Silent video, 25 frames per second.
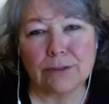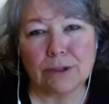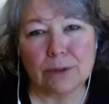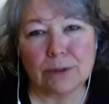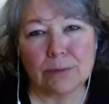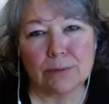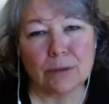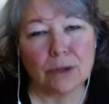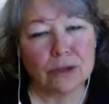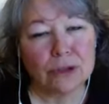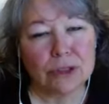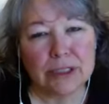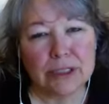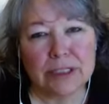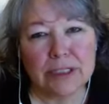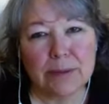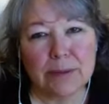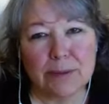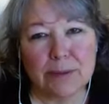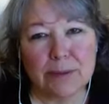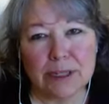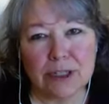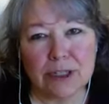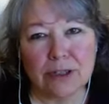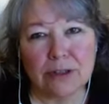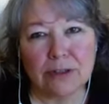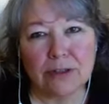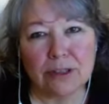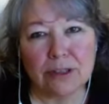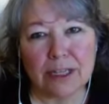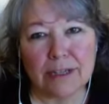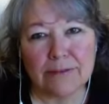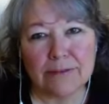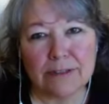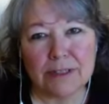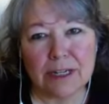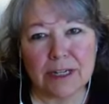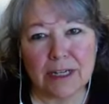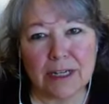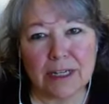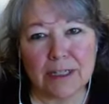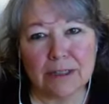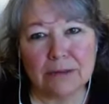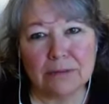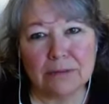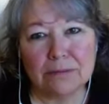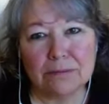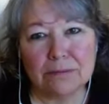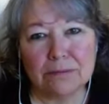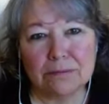for a multidimensional
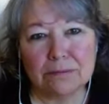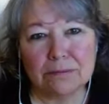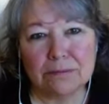lifestyle.